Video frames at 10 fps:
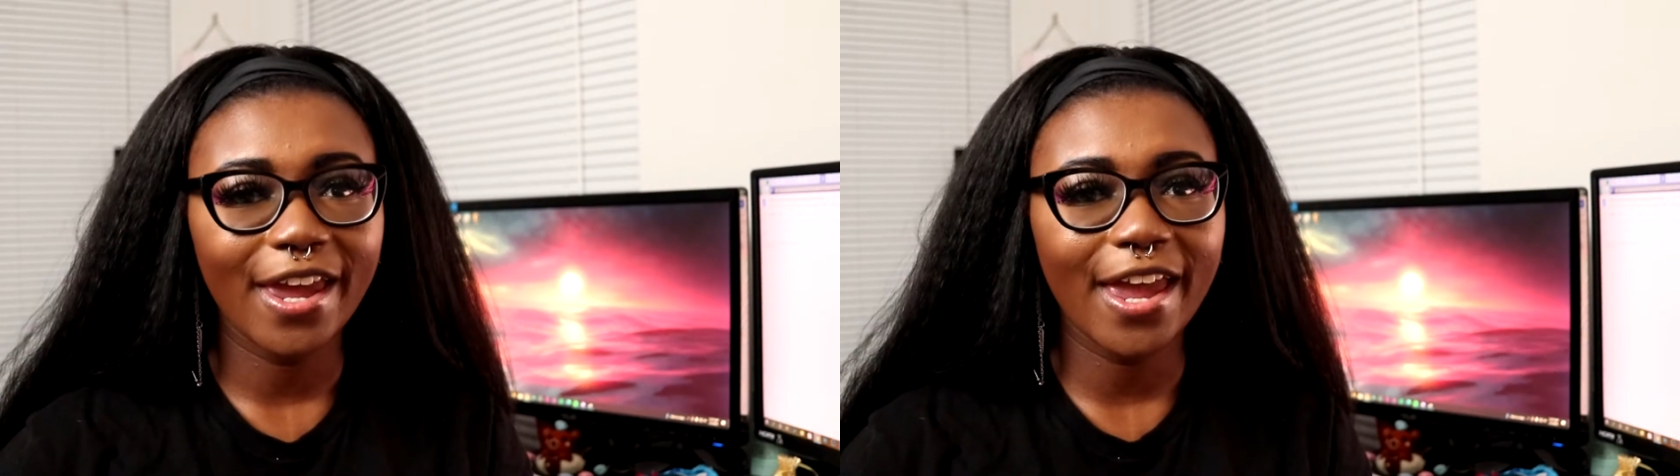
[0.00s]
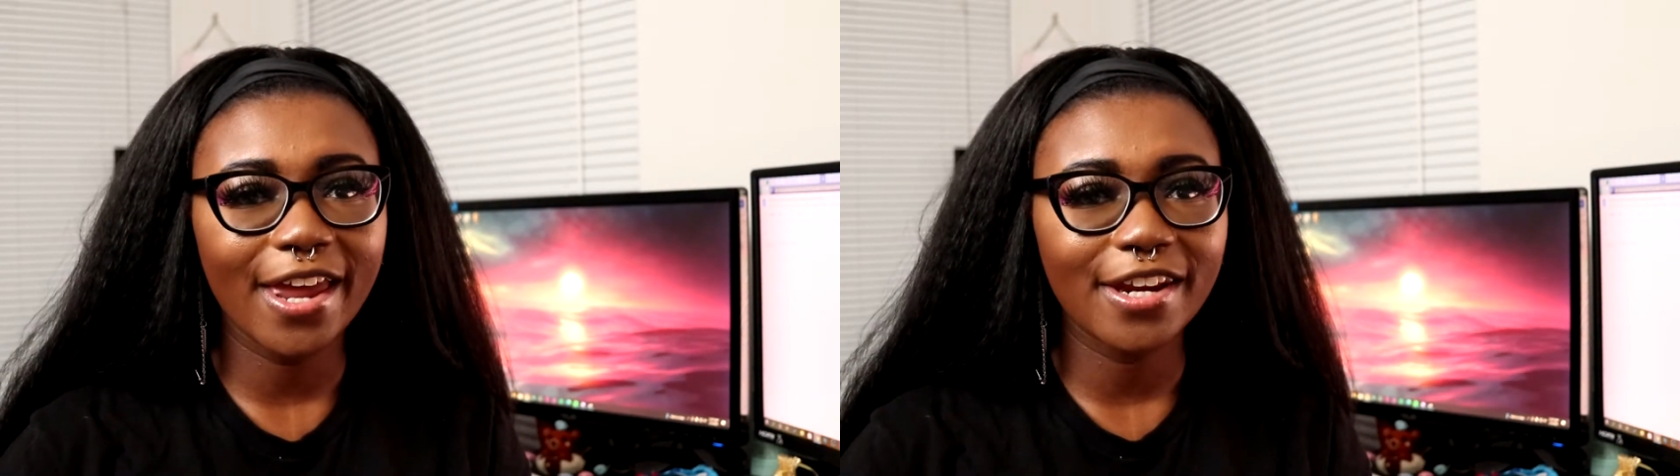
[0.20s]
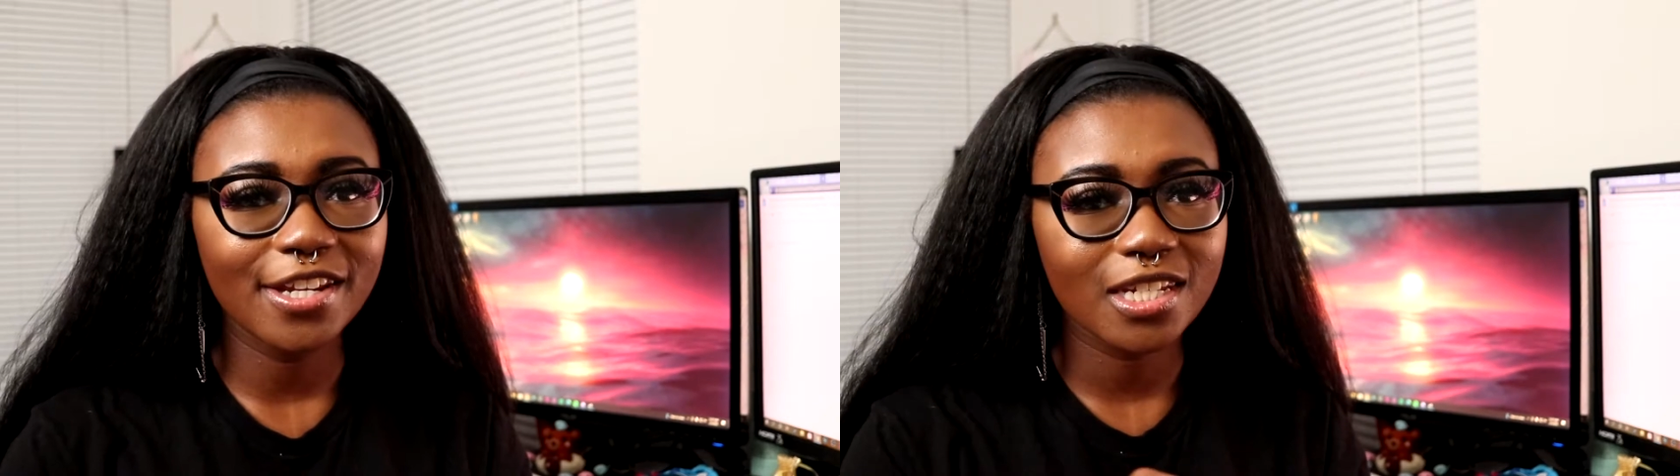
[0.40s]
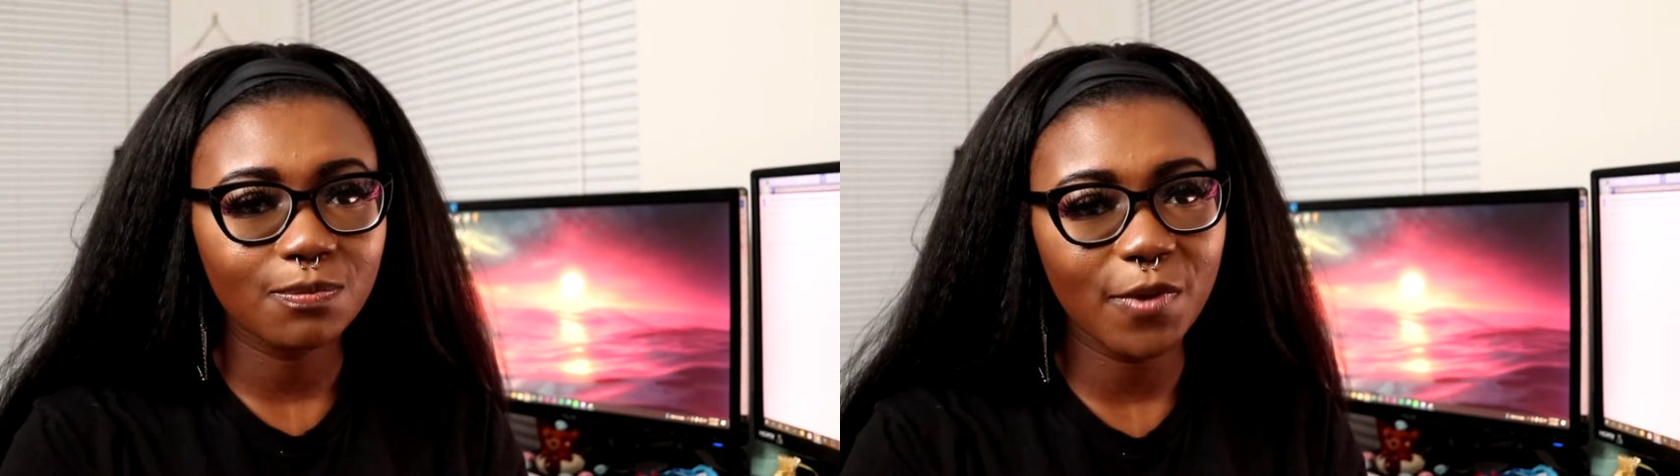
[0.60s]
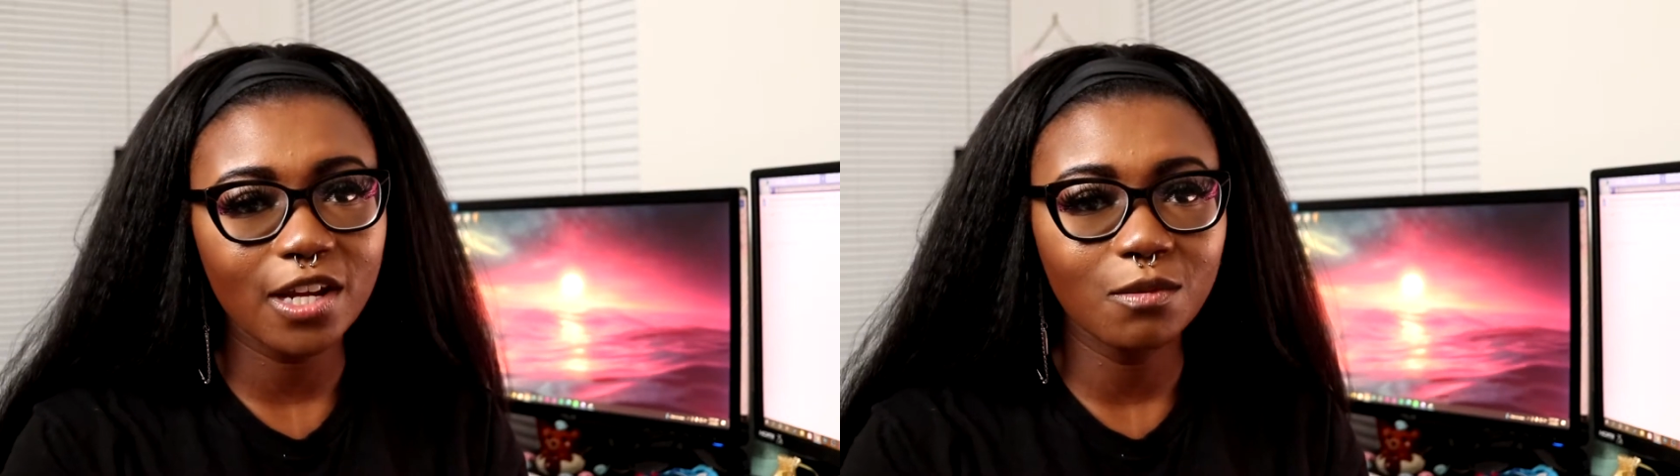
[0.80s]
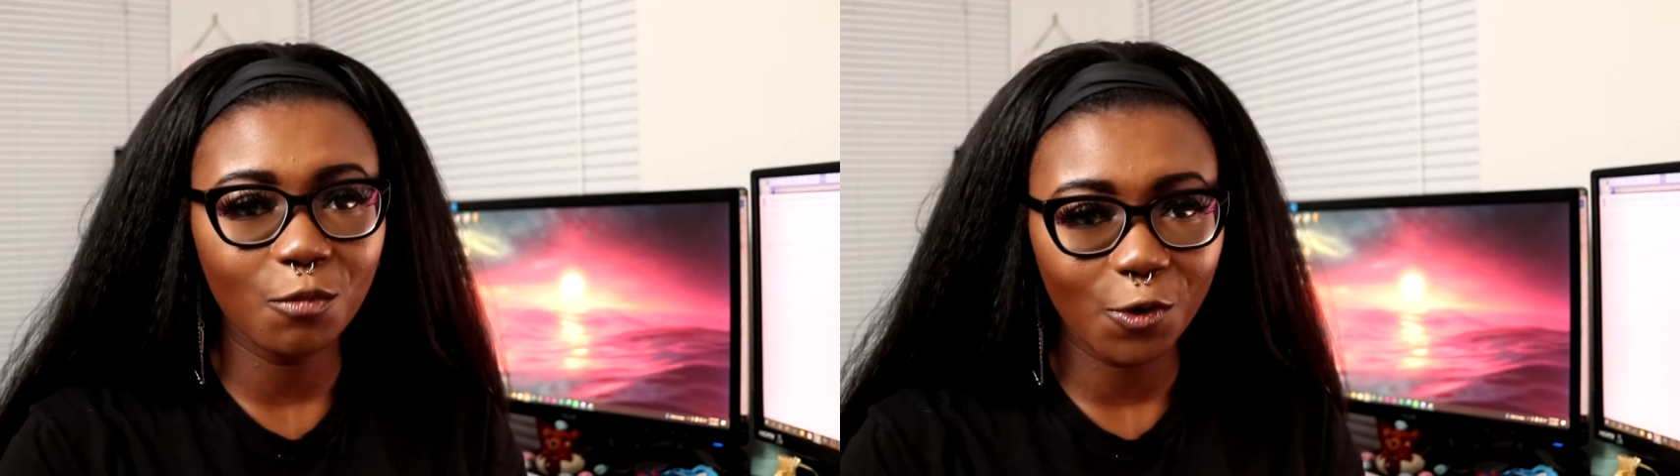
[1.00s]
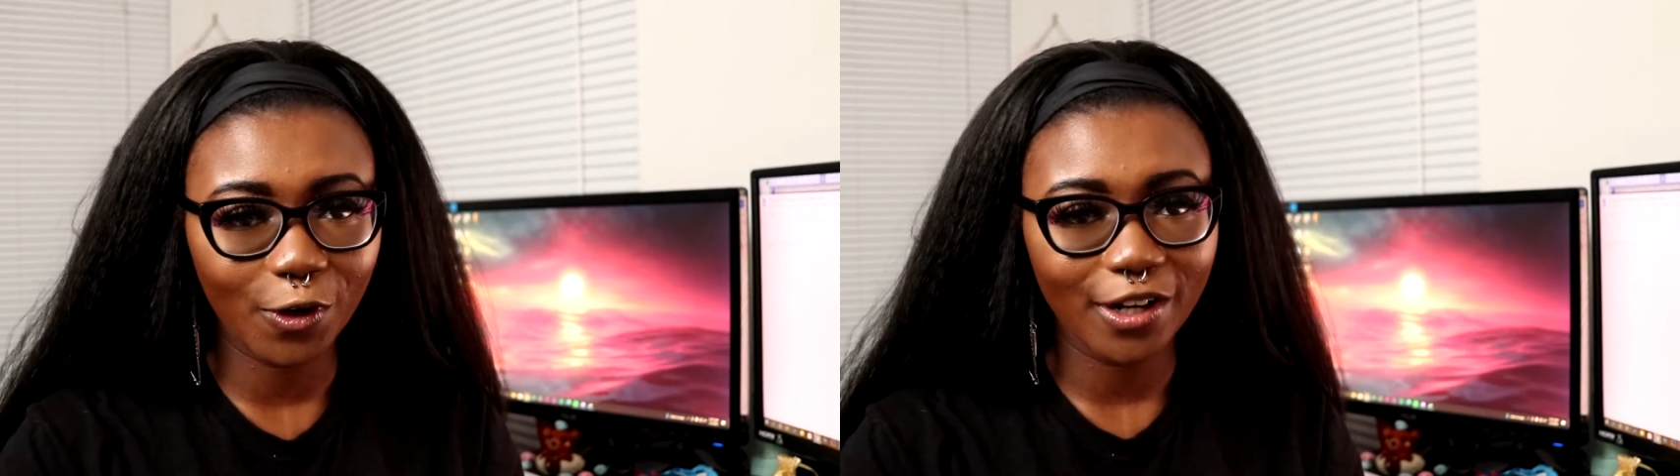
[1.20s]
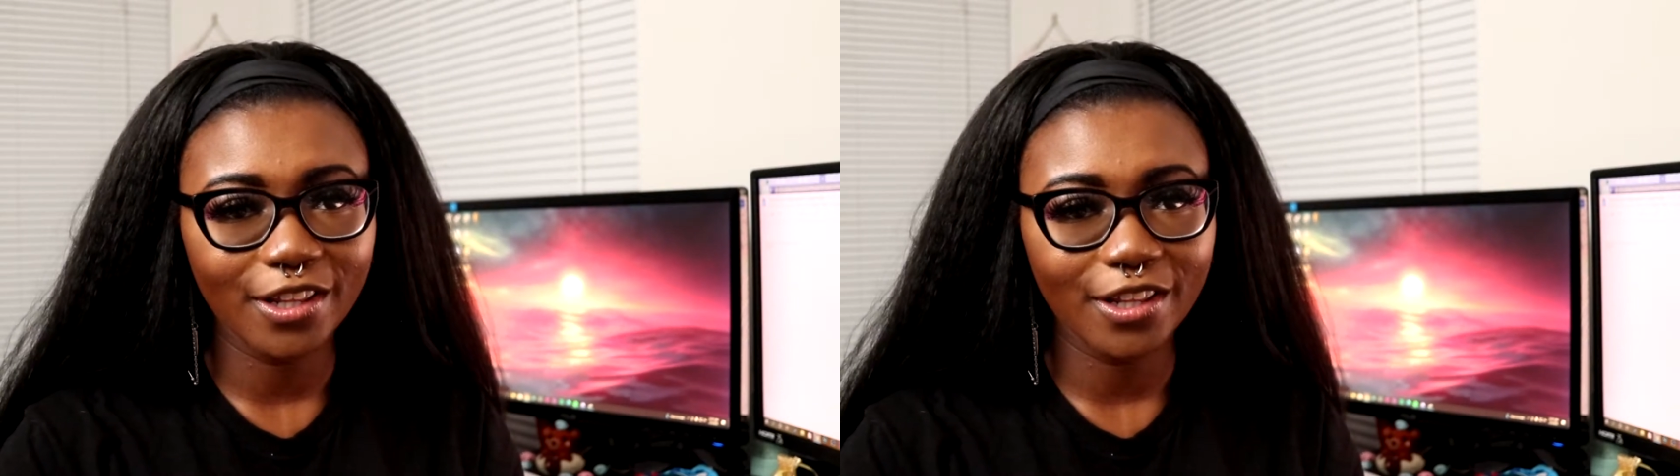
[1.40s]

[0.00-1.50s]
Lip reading: and spend more